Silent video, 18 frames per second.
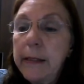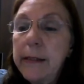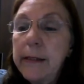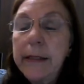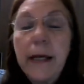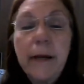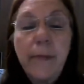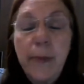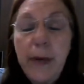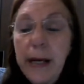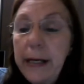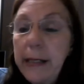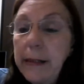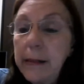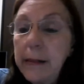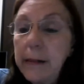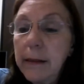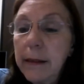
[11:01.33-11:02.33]
Step 8,
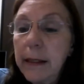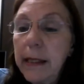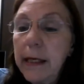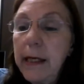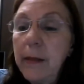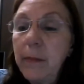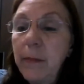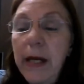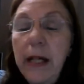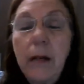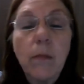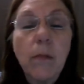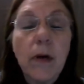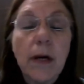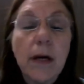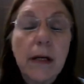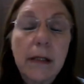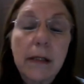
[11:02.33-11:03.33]
email
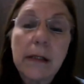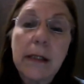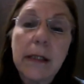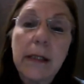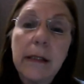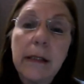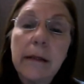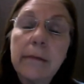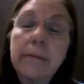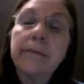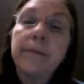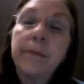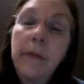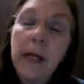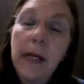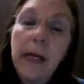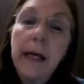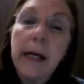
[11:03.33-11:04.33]
marketing.
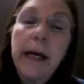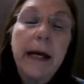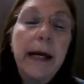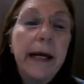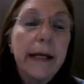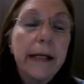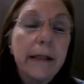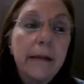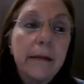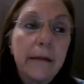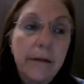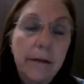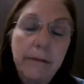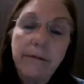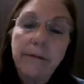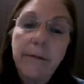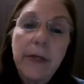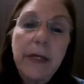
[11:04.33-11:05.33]
And
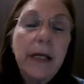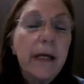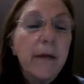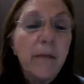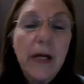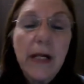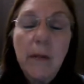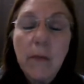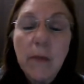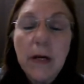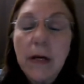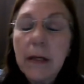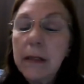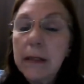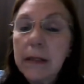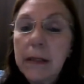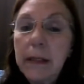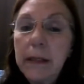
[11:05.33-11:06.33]
email
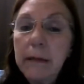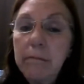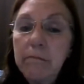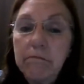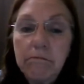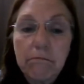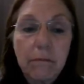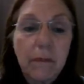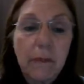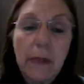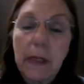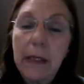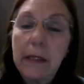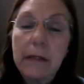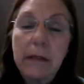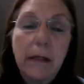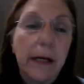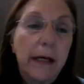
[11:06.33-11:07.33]
marketing
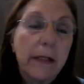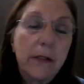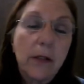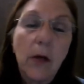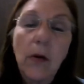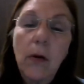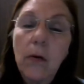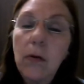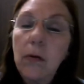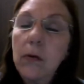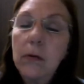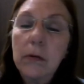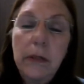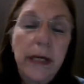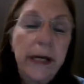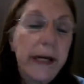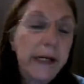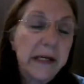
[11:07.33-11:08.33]
is as old
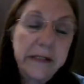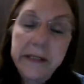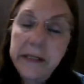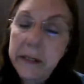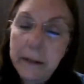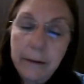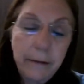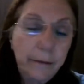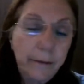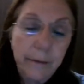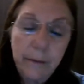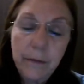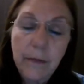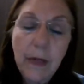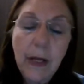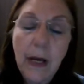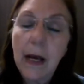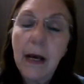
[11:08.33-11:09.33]
as
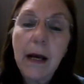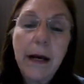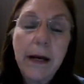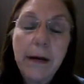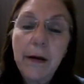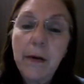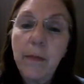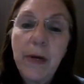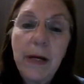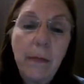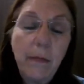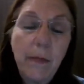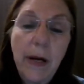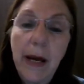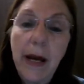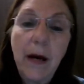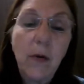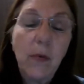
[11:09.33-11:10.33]
I
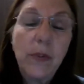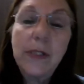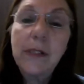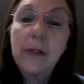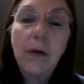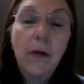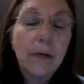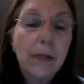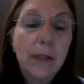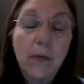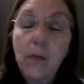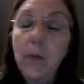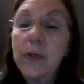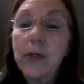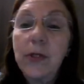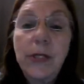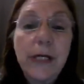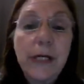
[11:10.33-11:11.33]
remember how we started
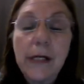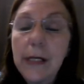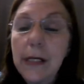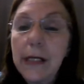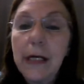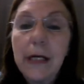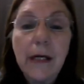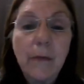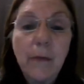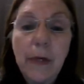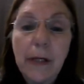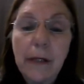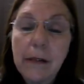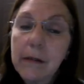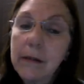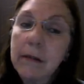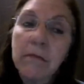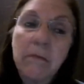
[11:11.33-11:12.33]
with sending
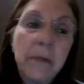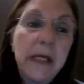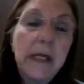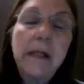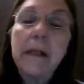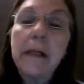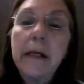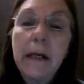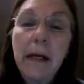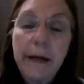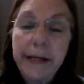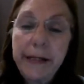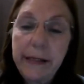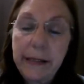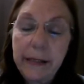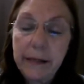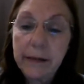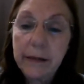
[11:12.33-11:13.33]
emails in the
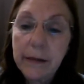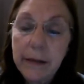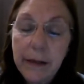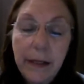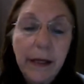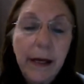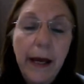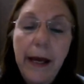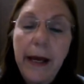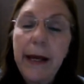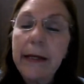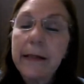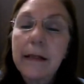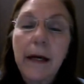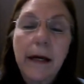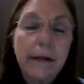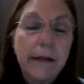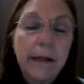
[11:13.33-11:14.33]
90s. And
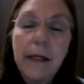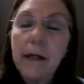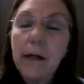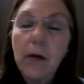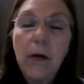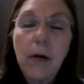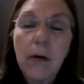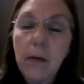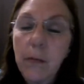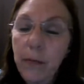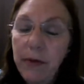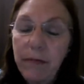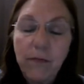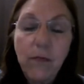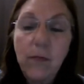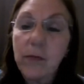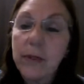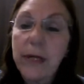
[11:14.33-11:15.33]
I think long
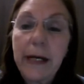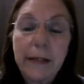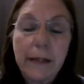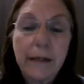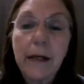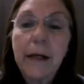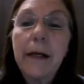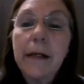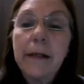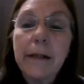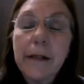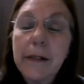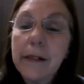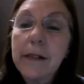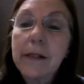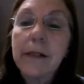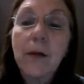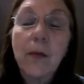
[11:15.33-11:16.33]
before that,
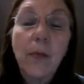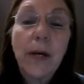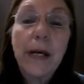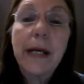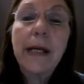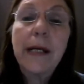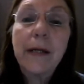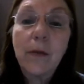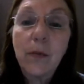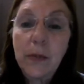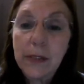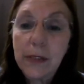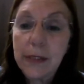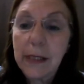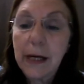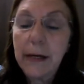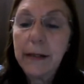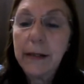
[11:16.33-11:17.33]
this is the way it was
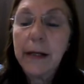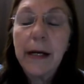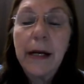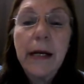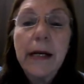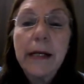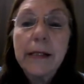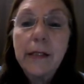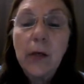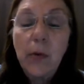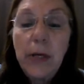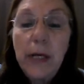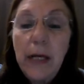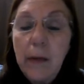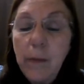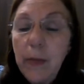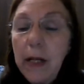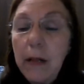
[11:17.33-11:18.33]
done. So
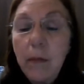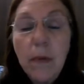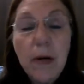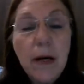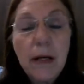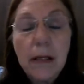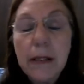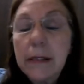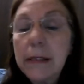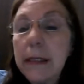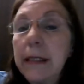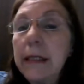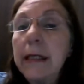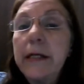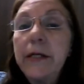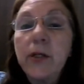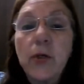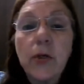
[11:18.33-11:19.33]
email marketing
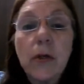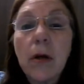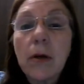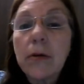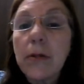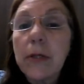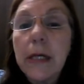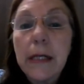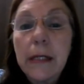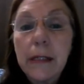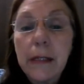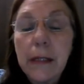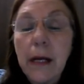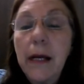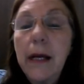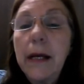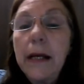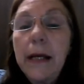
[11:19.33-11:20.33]
is not dead.
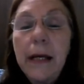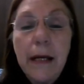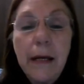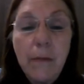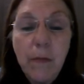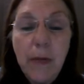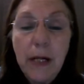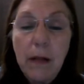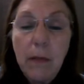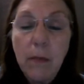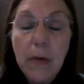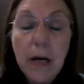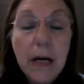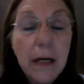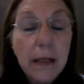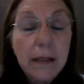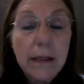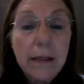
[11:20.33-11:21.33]
Email
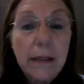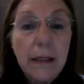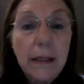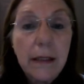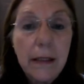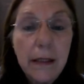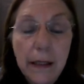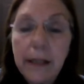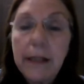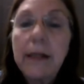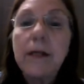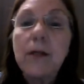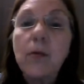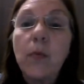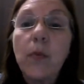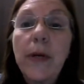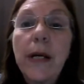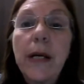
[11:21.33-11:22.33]
marketing is
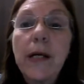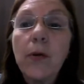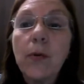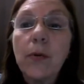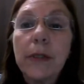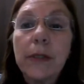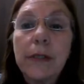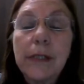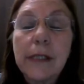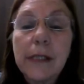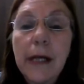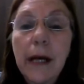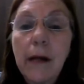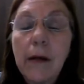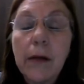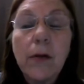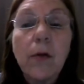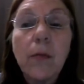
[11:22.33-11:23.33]
where you can
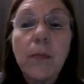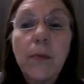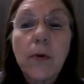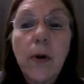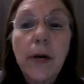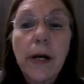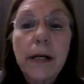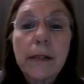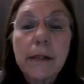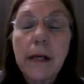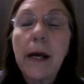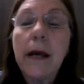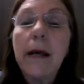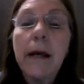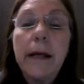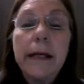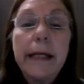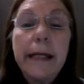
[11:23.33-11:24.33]
sell your products
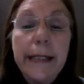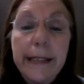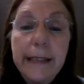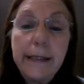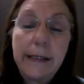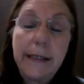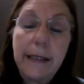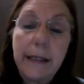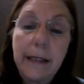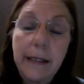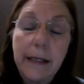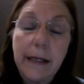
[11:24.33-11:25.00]
easy.